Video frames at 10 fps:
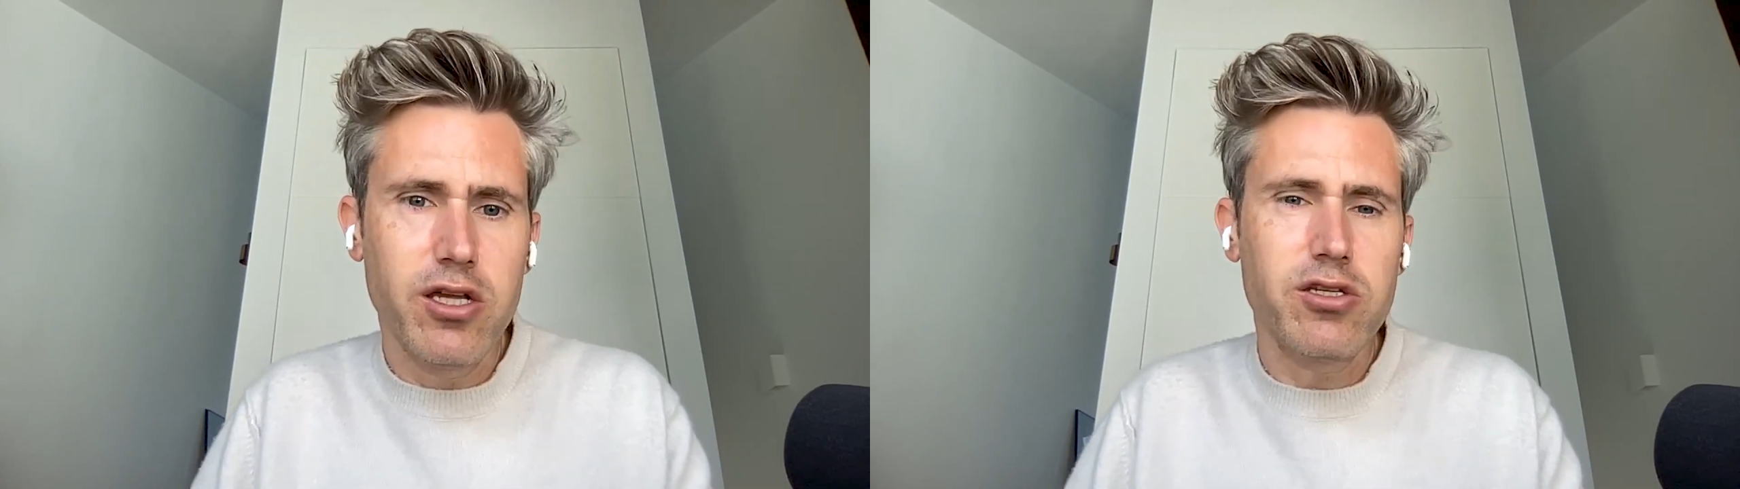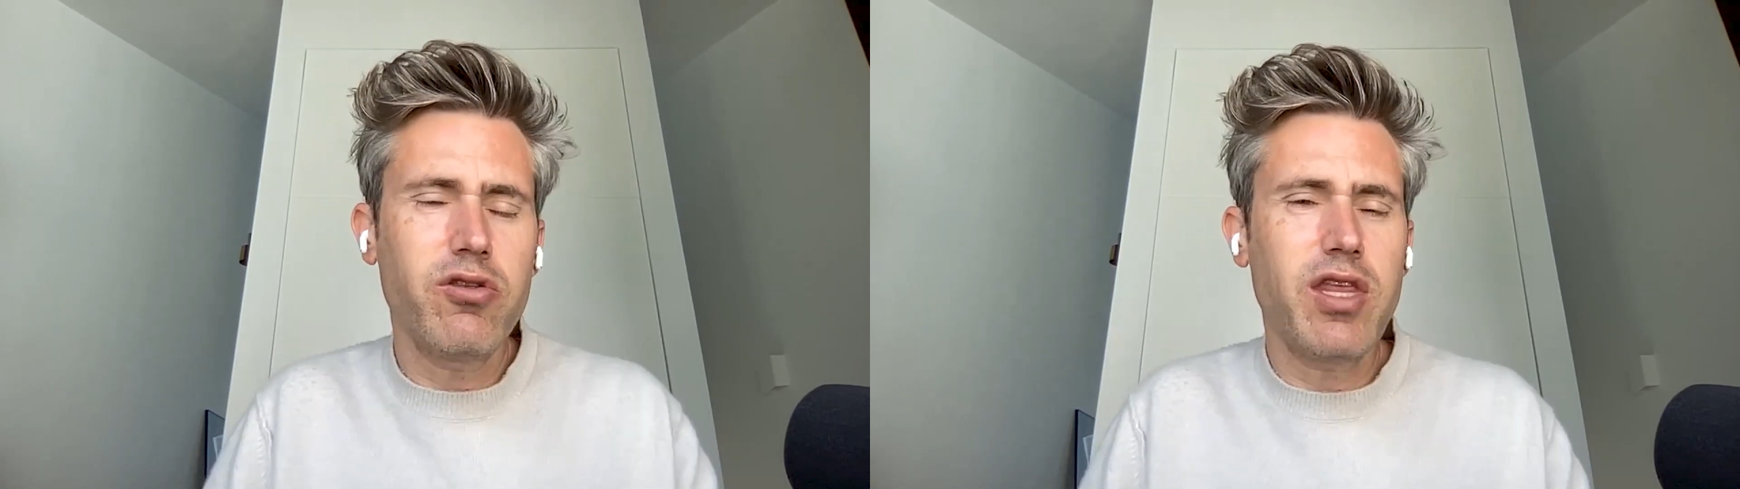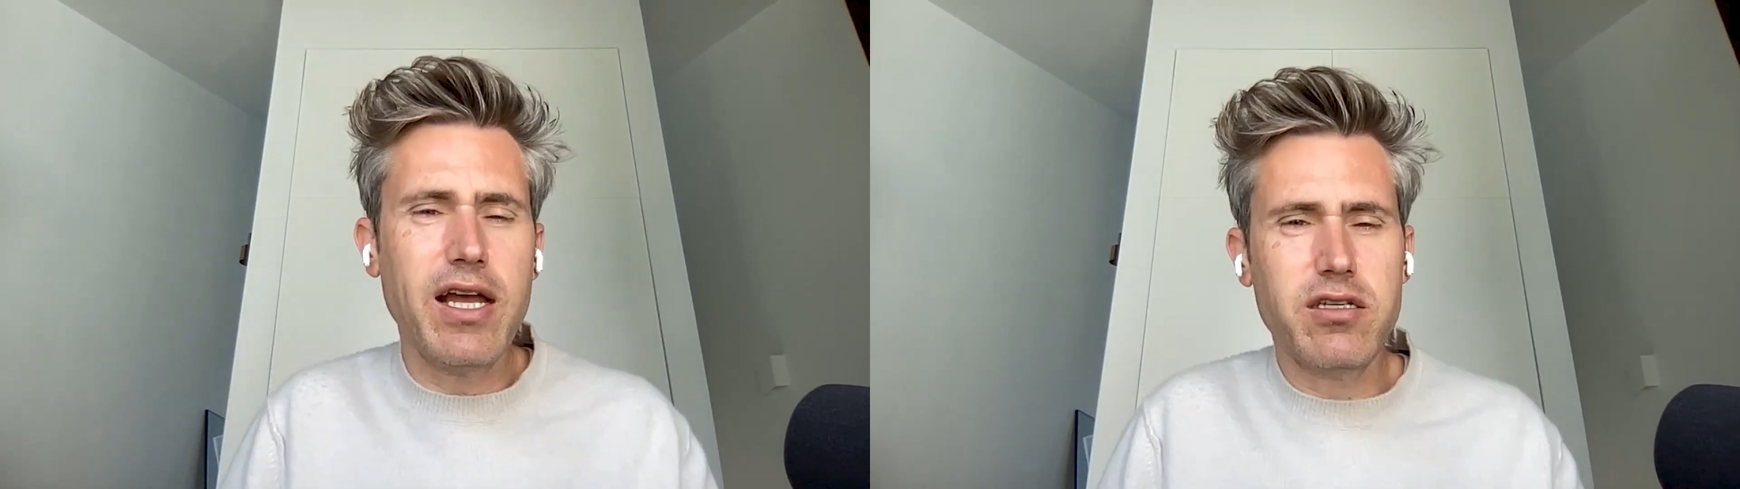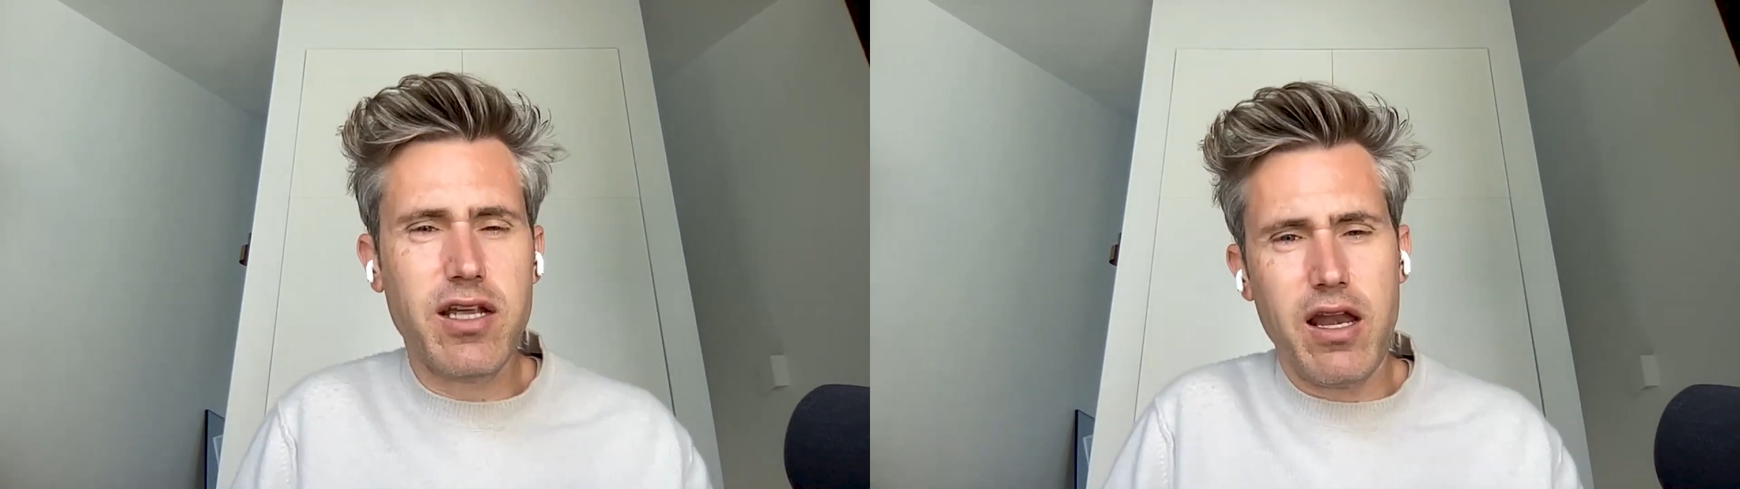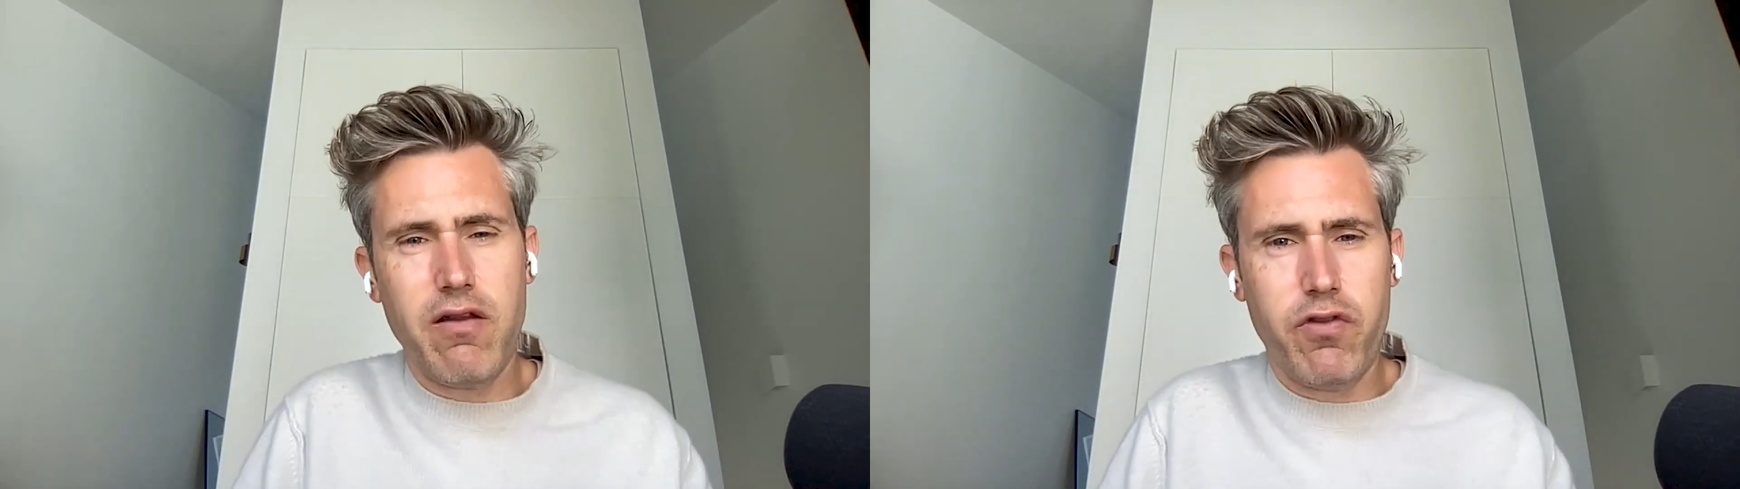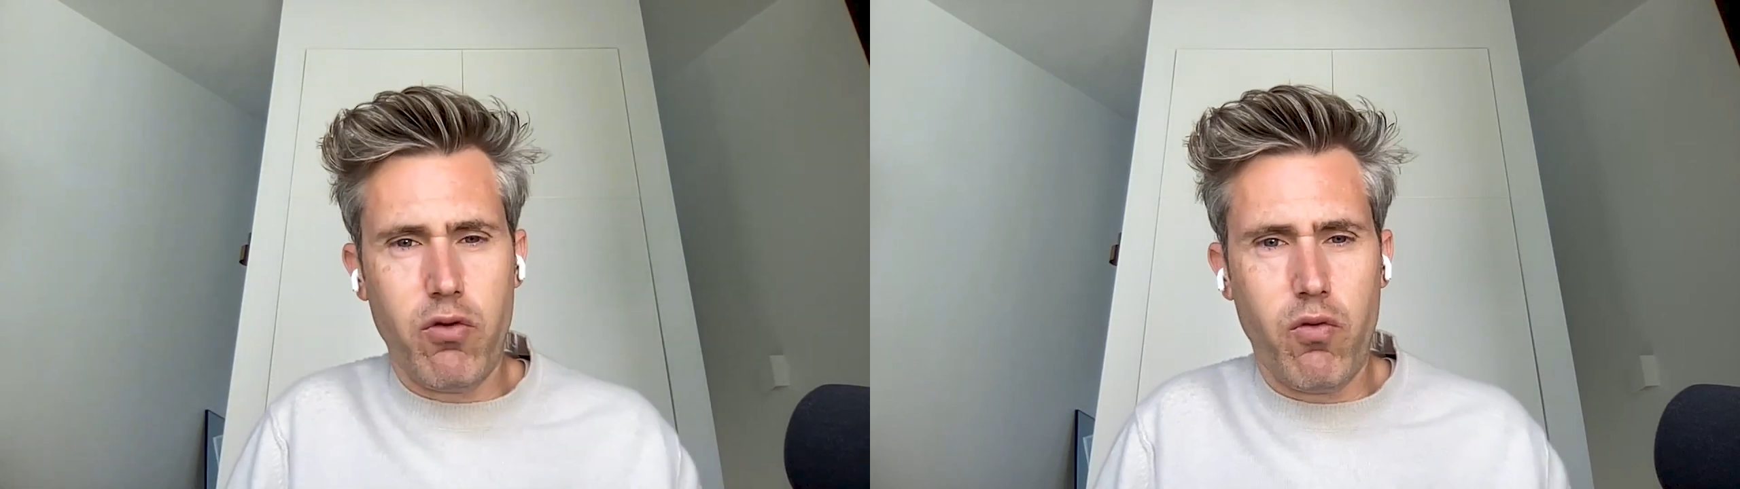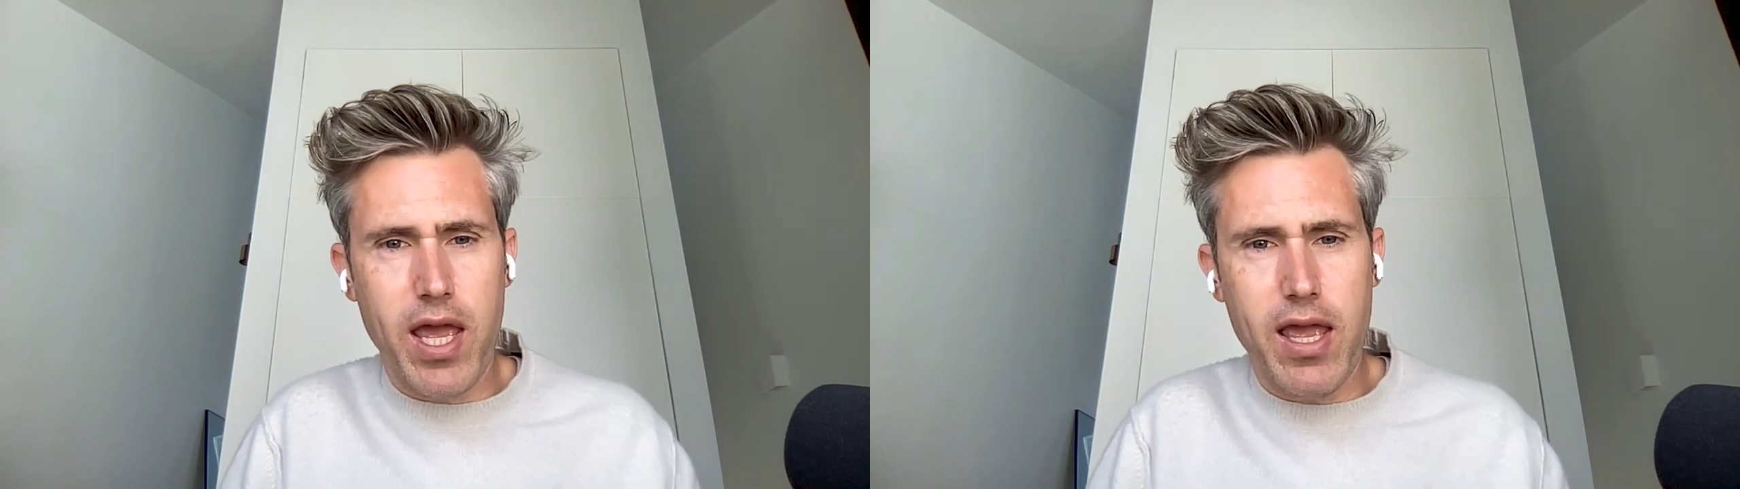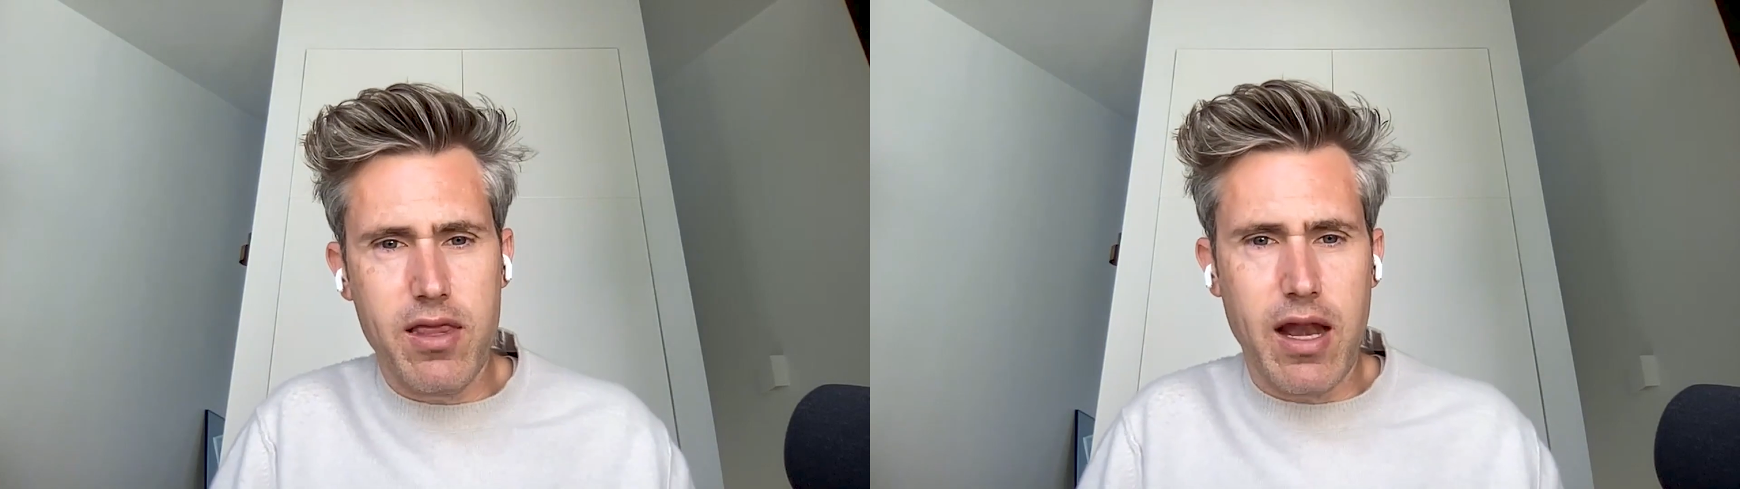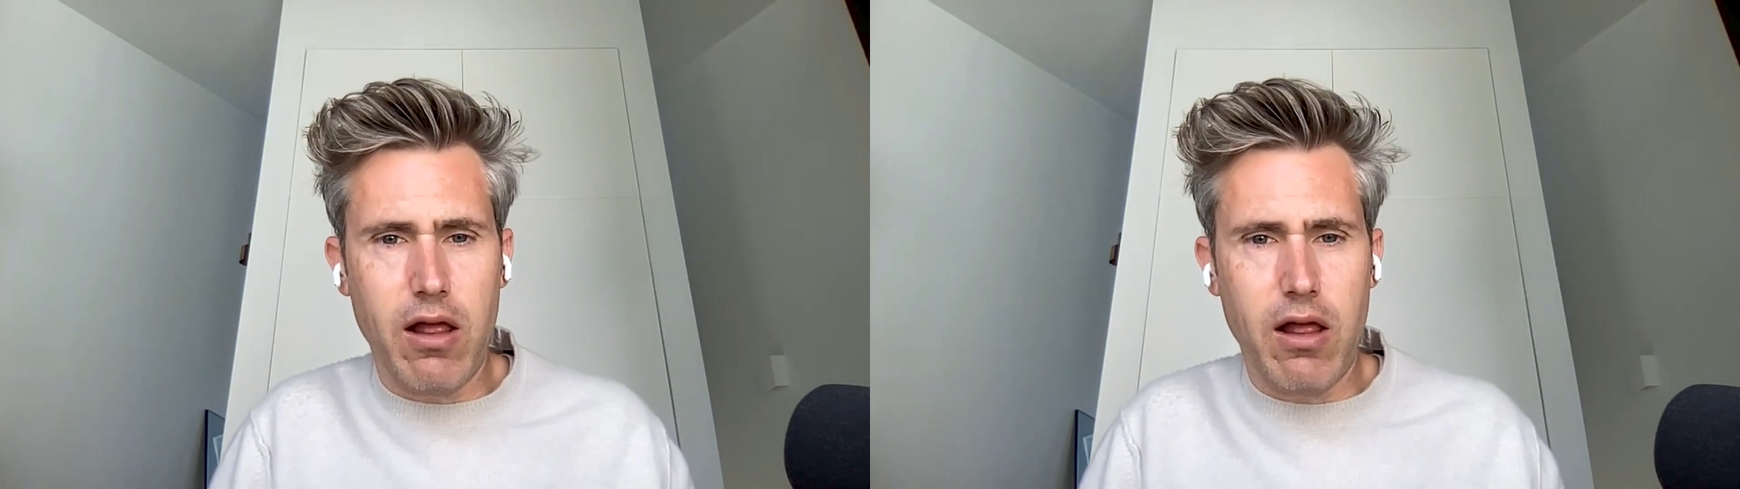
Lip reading: So that's kind of the way that